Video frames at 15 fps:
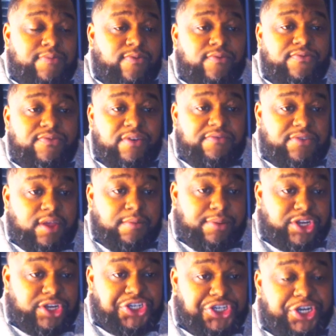for 15
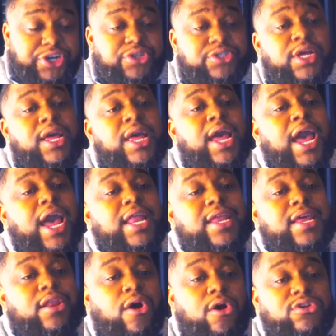plus years, and
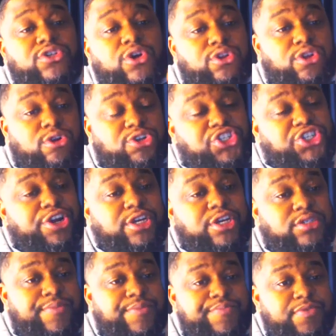then also those shares
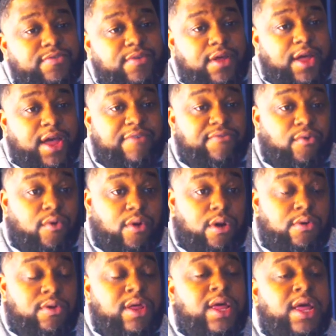have
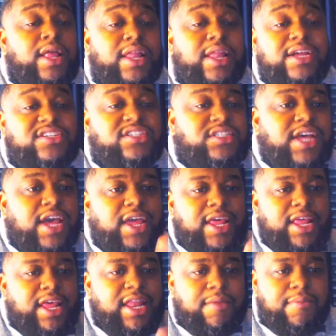grown. Let's just say
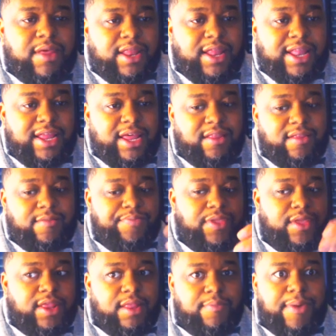in
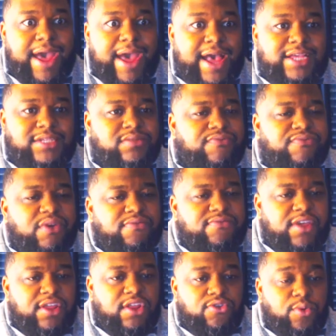the past
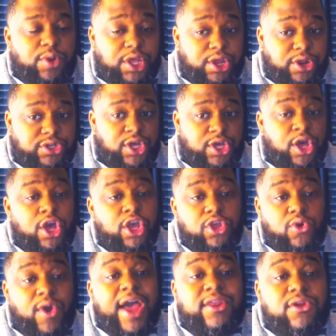15 to 20 years,
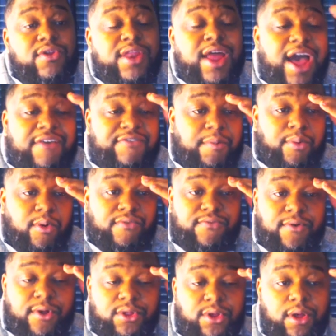you now have a
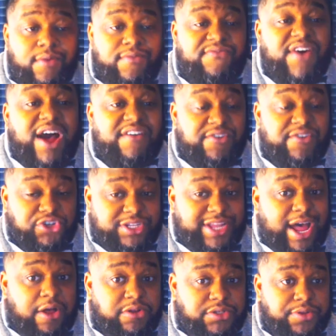portfolio of
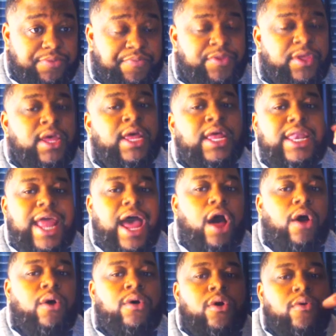500,000.
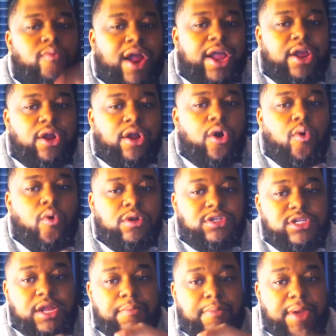Now, right here, according
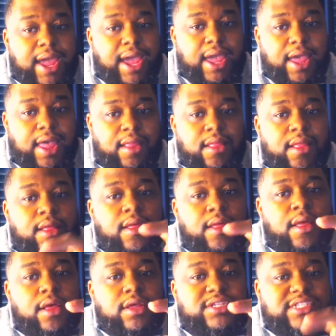to the Bengen
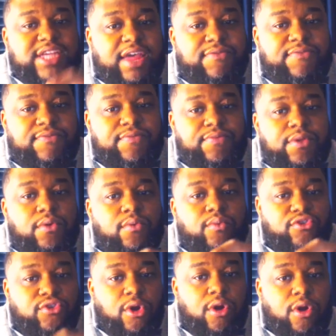safe
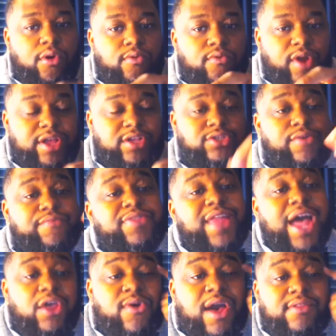withdrawal rates, now
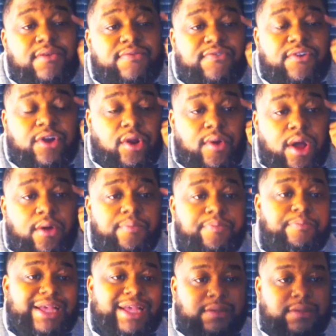you have to figure out
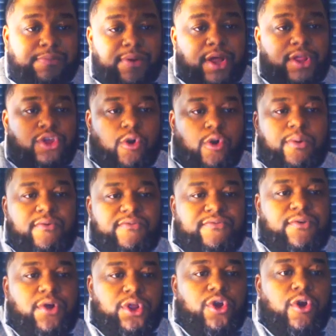based upon your
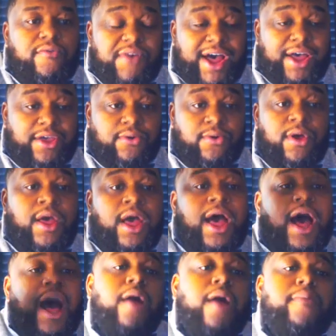portfolio value
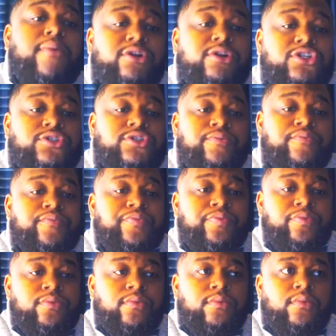how much
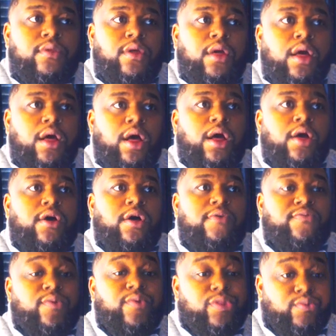
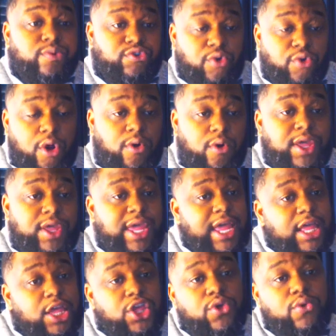of a withdrawal
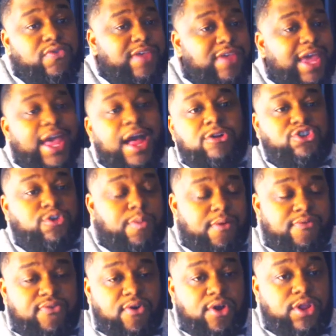can you take out your
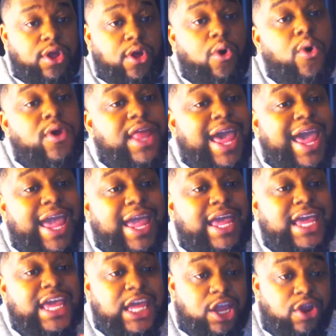portfolio on a
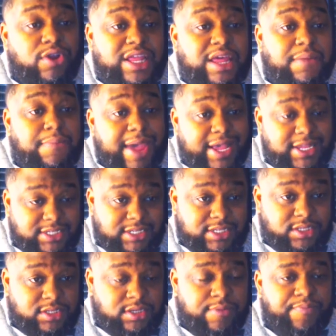yearly basis,